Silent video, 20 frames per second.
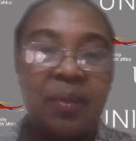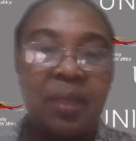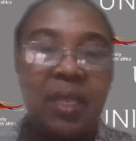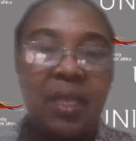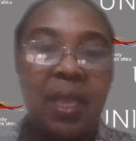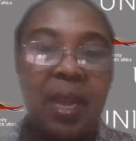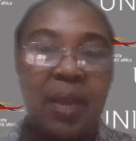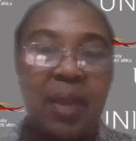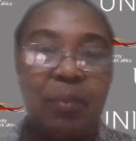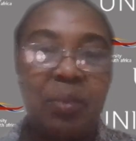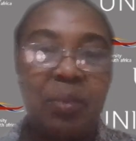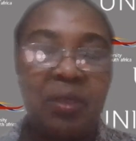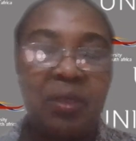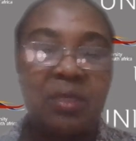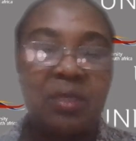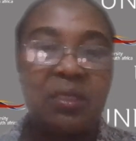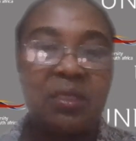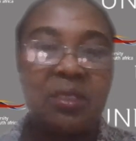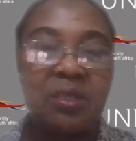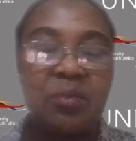
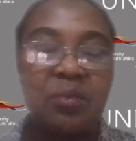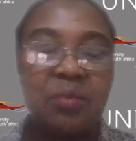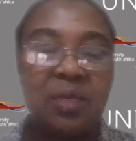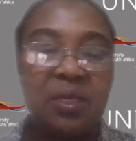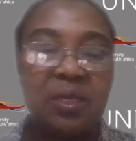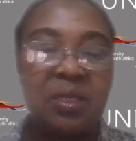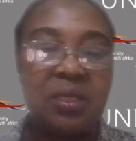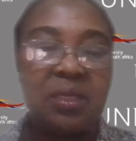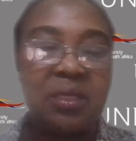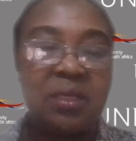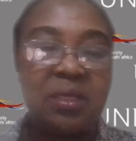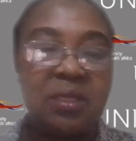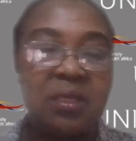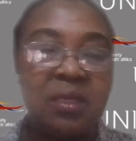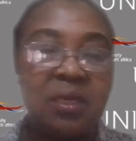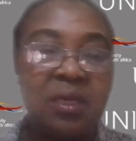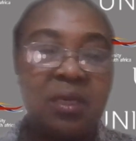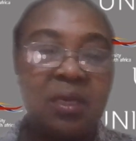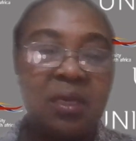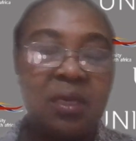hypothesis means
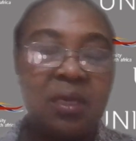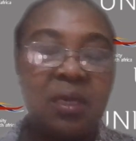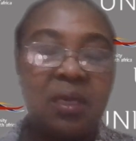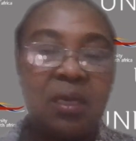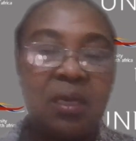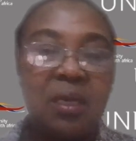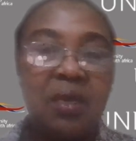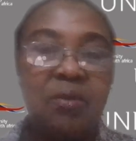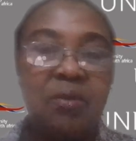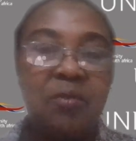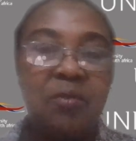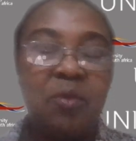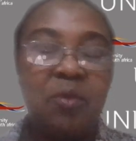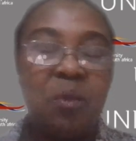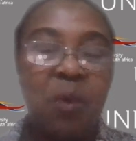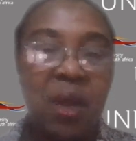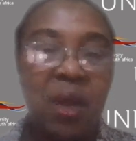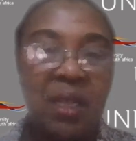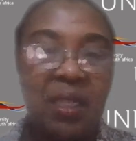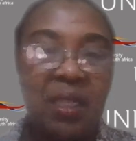if
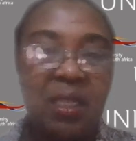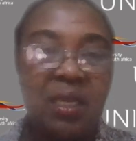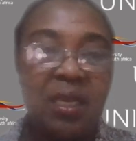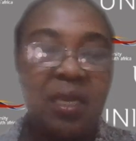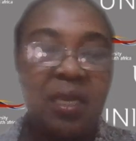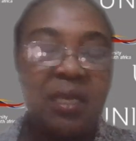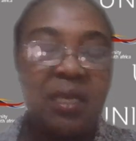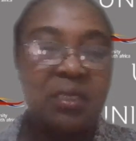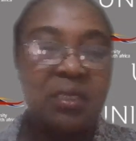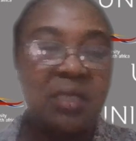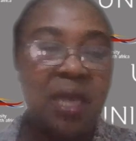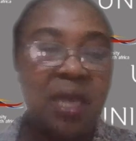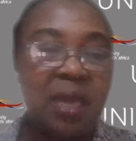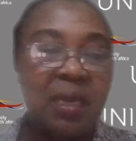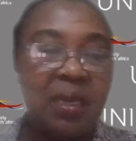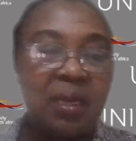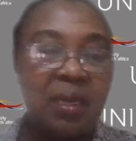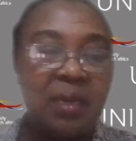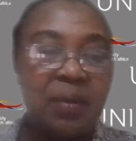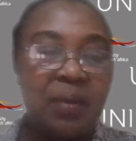one thing is
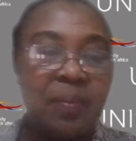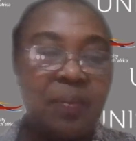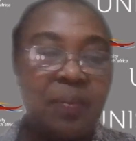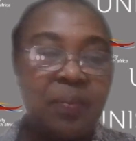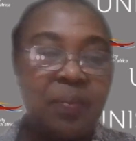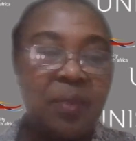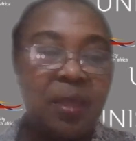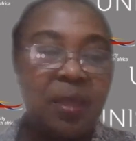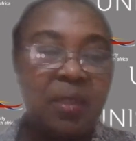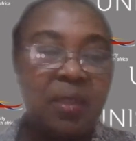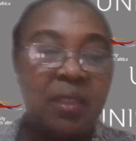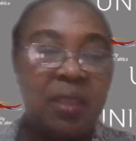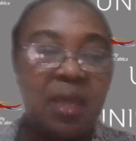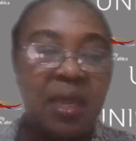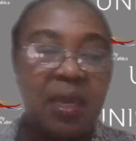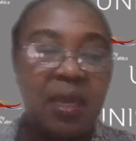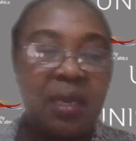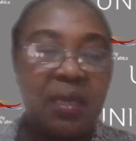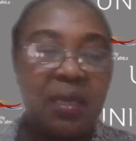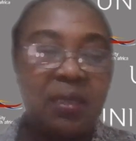done,
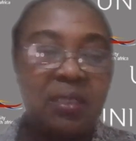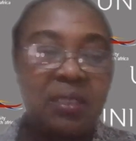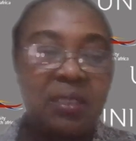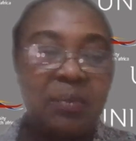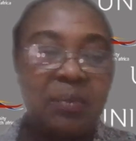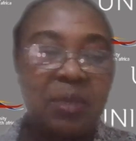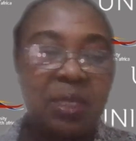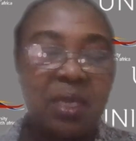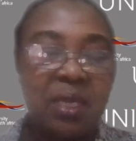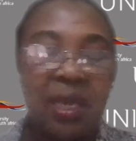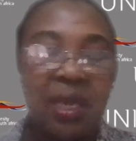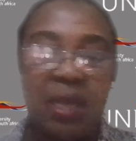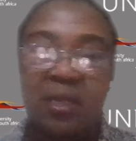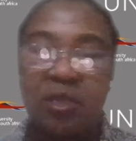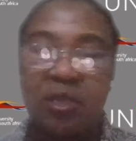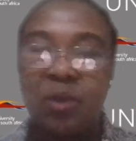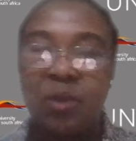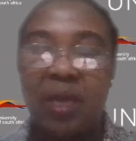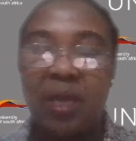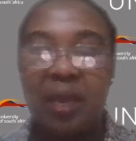then something
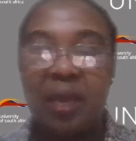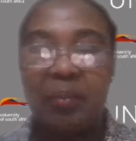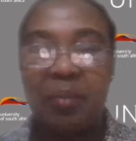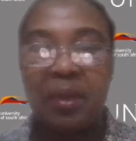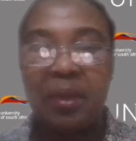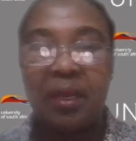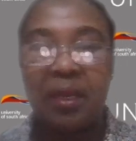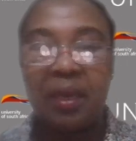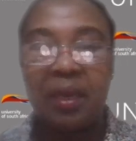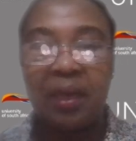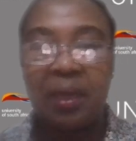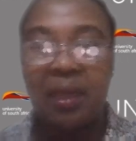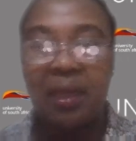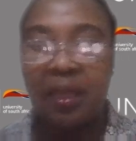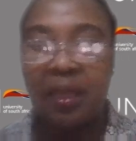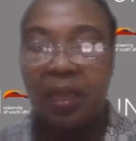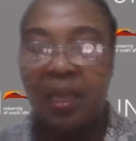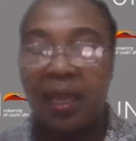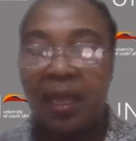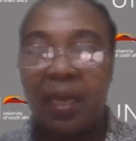else will happen.
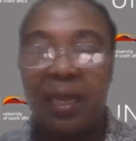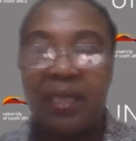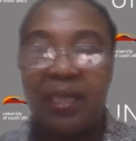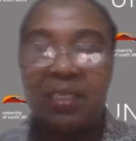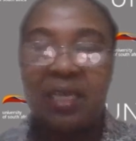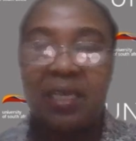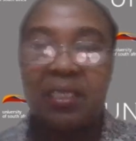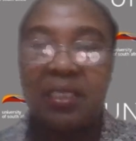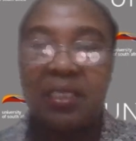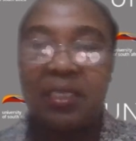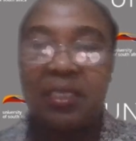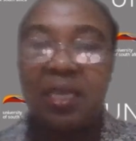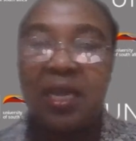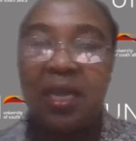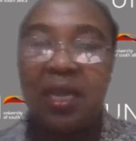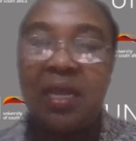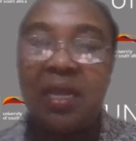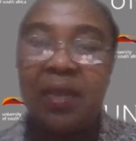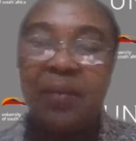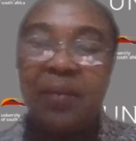And as I
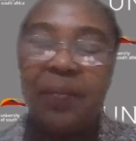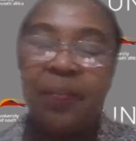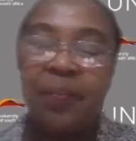say,